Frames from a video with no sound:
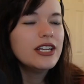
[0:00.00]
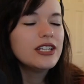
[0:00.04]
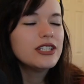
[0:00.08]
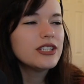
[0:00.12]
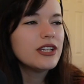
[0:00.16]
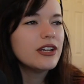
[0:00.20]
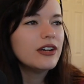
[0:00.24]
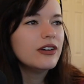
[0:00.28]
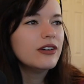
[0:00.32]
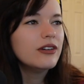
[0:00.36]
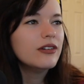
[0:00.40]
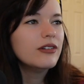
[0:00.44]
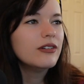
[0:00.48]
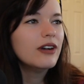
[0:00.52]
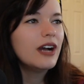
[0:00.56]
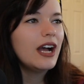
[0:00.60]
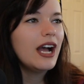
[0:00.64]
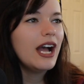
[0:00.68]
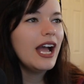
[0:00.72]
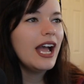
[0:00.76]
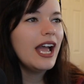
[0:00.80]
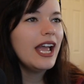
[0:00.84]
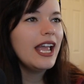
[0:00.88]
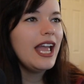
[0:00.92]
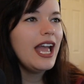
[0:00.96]
So
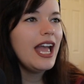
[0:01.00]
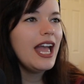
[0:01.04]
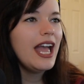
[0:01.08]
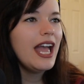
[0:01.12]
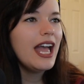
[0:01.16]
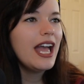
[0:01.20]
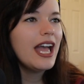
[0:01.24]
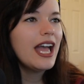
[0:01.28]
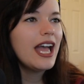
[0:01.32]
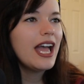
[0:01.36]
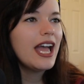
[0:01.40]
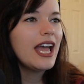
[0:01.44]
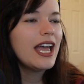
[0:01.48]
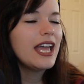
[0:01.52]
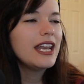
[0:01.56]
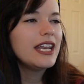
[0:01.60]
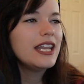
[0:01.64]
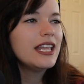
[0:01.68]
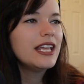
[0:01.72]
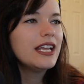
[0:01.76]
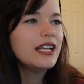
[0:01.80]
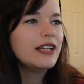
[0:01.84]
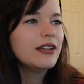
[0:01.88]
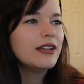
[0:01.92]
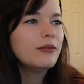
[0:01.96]
I
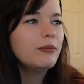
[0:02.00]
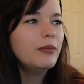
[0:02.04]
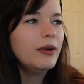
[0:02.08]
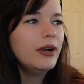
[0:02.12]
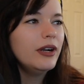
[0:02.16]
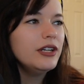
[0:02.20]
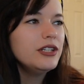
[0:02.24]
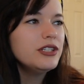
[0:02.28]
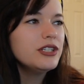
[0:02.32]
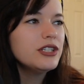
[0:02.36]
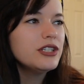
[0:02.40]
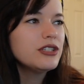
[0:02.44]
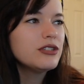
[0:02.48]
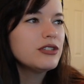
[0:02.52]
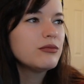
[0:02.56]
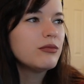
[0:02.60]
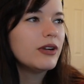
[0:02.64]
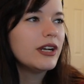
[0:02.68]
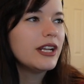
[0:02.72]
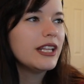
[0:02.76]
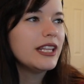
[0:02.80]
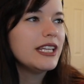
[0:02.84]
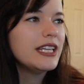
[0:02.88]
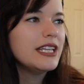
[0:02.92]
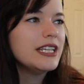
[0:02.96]
had purchased
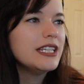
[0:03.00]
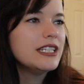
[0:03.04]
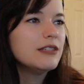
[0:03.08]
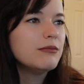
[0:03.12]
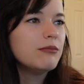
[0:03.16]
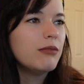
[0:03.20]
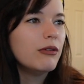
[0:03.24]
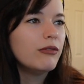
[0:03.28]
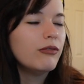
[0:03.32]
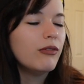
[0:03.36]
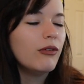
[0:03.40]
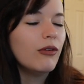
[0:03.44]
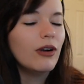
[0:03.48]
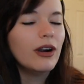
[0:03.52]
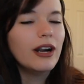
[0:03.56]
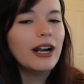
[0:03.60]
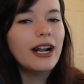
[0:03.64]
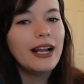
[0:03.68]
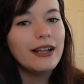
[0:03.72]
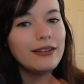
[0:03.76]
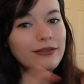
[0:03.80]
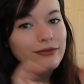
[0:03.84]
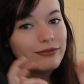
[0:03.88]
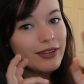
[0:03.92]
one of these before.